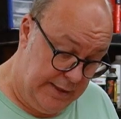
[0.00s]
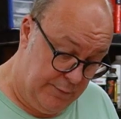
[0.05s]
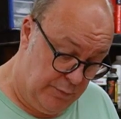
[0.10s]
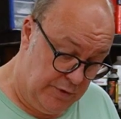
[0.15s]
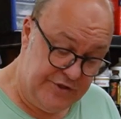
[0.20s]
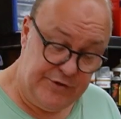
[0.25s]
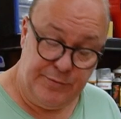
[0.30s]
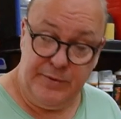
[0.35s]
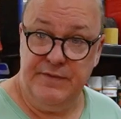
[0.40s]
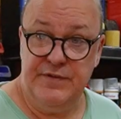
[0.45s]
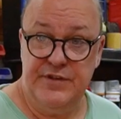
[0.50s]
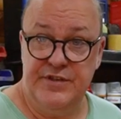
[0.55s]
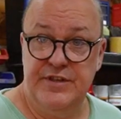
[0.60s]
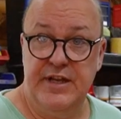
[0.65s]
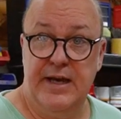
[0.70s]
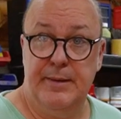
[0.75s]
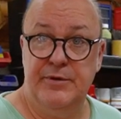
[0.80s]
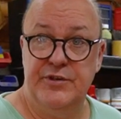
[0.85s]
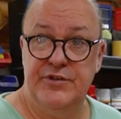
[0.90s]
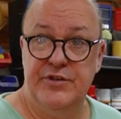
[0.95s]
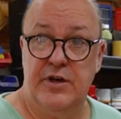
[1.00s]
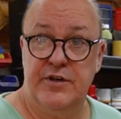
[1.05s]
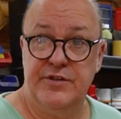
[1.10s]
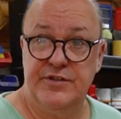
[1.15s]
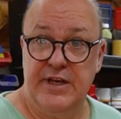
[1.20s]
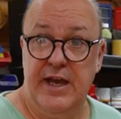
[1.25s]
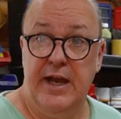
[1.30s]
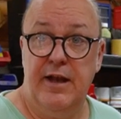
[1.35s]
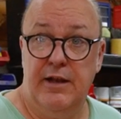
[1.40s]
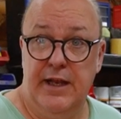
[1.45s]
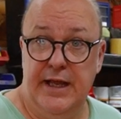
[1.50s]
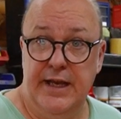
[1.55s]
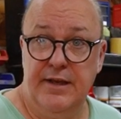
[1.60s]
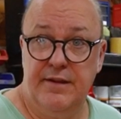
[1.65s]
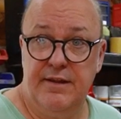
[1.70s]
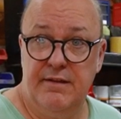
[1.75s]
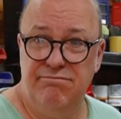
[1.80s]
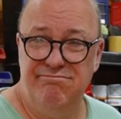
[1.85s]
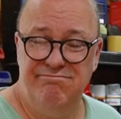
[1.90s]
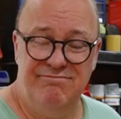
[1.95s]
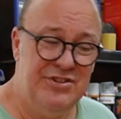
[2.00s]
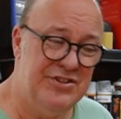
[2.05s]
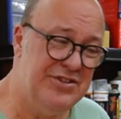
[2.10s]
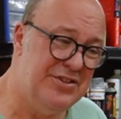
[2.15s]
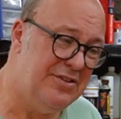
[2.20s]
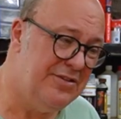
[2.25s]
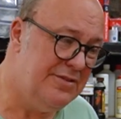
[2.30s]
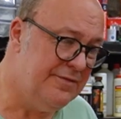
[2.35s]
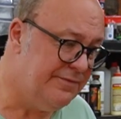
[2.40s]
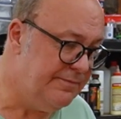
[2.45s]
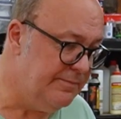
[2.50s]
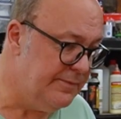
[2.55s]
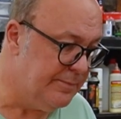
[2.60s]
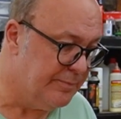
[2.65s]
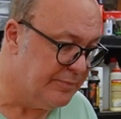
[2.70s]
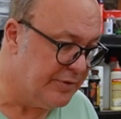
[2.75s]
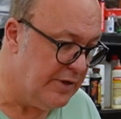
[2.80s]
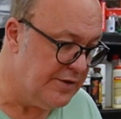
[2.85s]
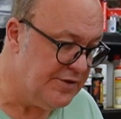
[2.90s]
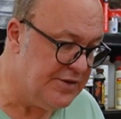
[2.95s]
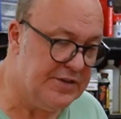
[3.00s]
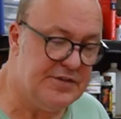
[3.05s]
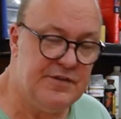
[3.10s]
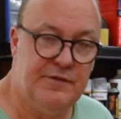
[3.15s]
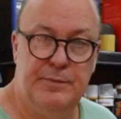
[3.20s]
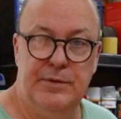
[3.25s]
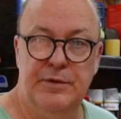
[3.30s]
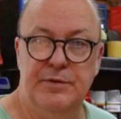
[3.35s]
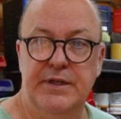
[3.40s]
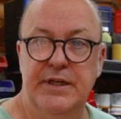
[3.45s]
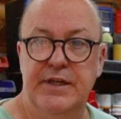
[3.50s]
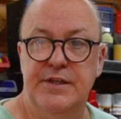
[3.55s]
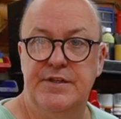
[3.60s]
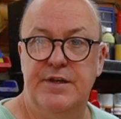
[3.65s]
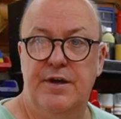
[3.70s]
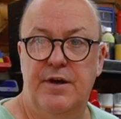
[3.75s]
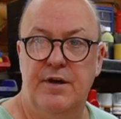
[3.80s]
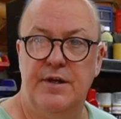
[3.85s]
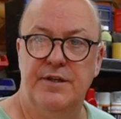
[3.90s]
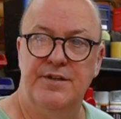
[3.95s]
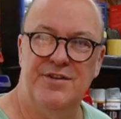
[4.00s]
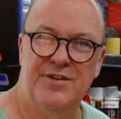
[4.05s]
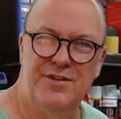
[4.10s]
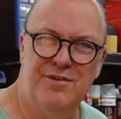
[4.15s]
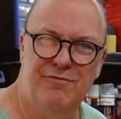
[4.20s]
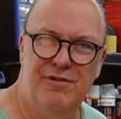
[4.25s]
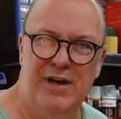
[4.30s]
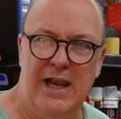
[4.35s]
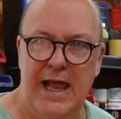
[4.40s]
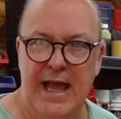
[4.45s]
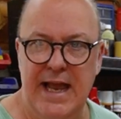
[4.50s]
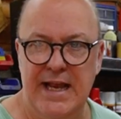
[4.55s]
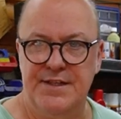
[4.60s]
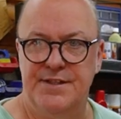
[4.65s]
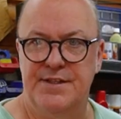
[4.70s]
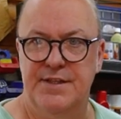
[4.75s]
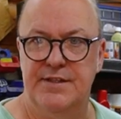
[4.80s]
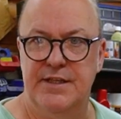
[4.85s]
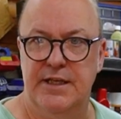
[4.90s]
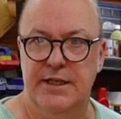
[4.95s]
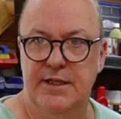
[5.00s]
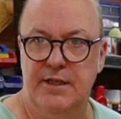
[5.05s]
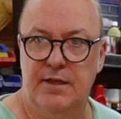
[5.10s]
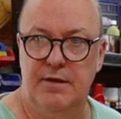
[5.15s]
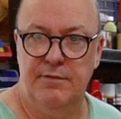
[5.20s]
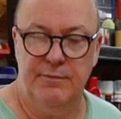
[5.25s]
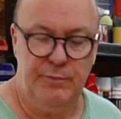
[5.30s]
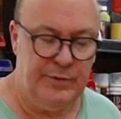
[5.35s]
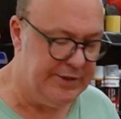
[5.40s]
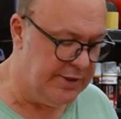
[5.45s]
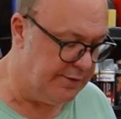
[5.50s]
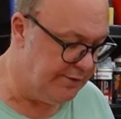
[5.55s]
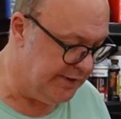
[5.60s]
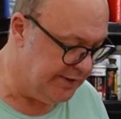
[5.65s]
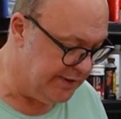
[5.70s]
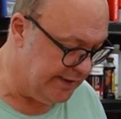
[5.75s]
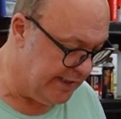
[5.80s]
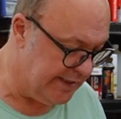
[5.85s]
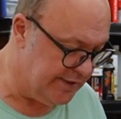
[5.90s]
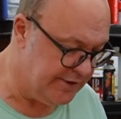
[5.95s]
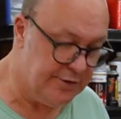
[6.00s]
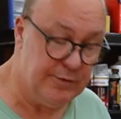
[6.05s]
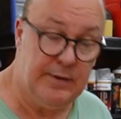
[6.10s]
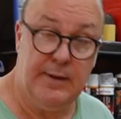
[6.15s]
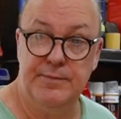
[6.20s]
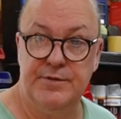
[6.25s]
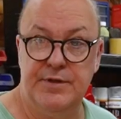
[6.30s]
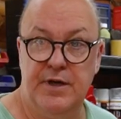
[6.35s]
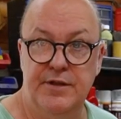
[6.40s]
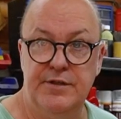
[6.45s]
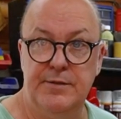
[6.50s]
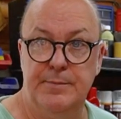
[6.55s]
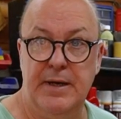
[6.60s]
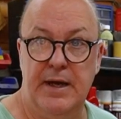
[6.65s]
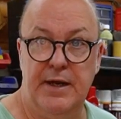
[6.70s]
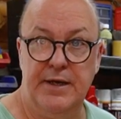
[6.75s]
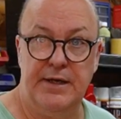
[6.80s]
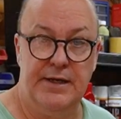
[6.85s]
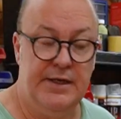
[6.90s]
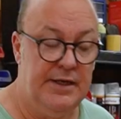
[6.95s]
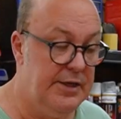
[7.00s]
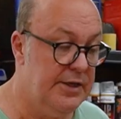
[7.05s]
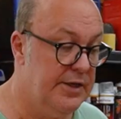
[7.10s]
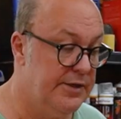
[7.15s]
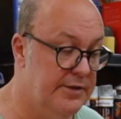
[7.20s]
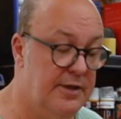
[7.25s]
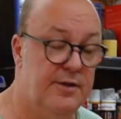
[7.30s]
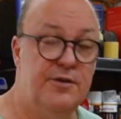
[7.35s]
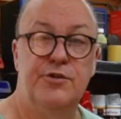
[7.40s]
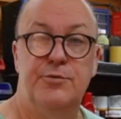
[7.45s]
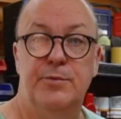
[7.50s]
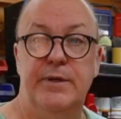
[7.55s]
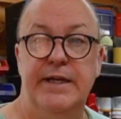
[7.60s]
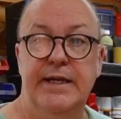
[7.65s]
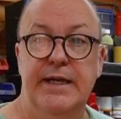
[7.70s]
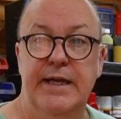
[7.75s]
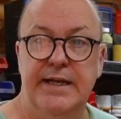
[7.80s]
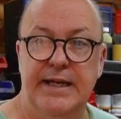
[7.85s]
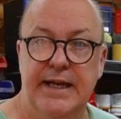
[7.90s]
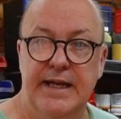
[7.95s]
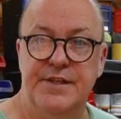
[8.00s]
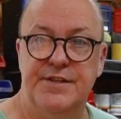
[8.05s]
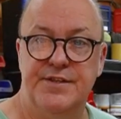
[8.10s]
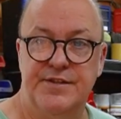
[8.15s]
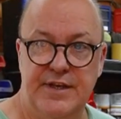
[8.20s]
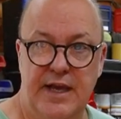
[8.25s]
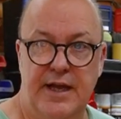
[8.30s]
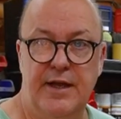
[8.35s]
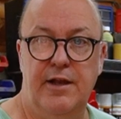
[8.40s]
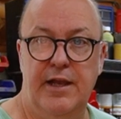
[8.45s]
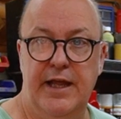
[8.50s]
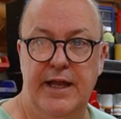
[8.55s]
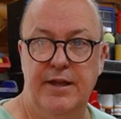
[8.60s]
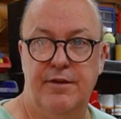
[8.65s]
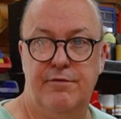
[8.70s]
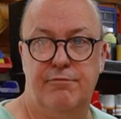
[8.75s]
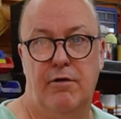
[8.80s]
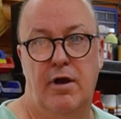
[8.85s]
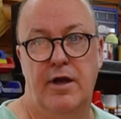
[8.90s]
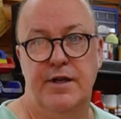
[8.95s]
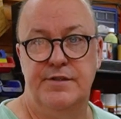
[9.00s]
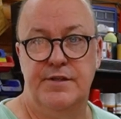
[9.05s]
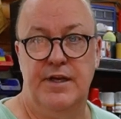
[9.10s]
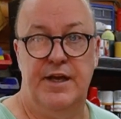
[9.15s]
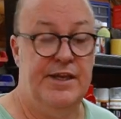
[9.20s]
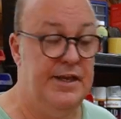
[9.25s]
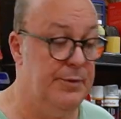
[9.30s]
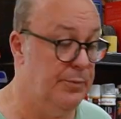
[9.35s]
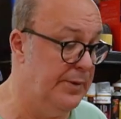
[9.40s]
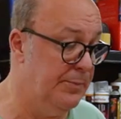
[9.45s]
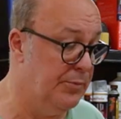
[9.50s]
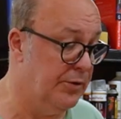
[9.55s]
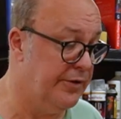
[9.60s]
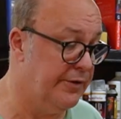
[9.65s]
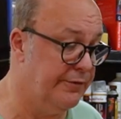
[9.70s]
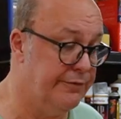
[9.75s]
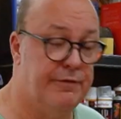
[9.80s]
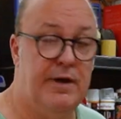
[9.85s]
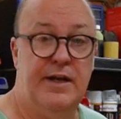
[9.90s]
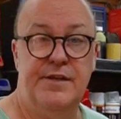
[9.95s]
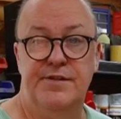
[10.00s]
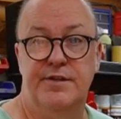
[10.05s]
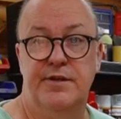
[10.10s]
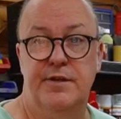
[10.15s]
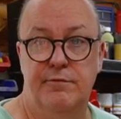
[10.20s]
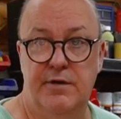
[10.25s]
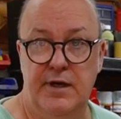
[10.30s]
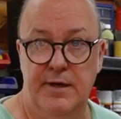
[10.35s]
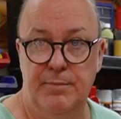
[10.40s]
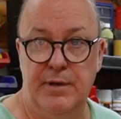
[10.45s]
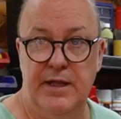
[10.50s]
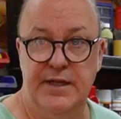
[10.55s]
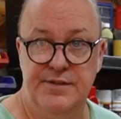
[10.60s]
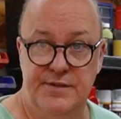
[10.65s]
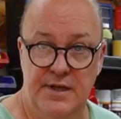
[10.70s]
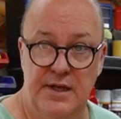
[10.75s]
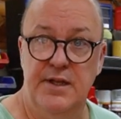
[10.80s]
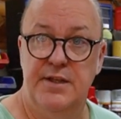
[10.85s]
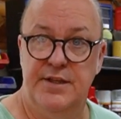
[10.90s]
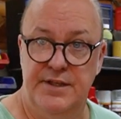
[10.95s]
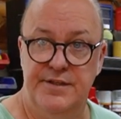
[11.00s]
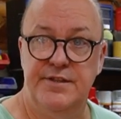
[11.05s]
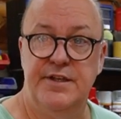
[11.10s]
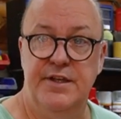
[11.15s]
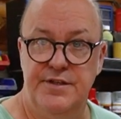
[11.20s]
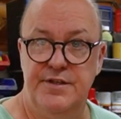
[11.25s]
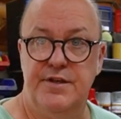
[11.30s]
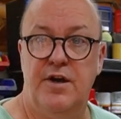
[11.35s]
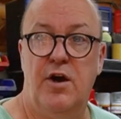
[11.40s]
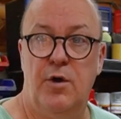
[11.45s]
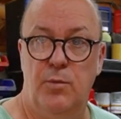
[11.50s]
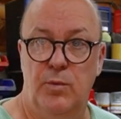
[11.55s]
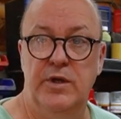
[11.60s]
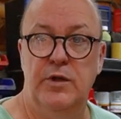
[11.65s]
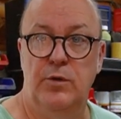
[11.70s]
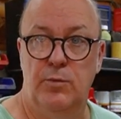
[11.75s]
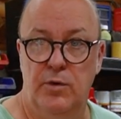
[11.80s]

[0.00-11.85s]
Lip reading: Once we've established our scale length, the sort of process of building a guitar sort of relaxes a little. We don't need to get too uptight about it. As long as we get the scale length right and then we put the frets in the right place, this guitar will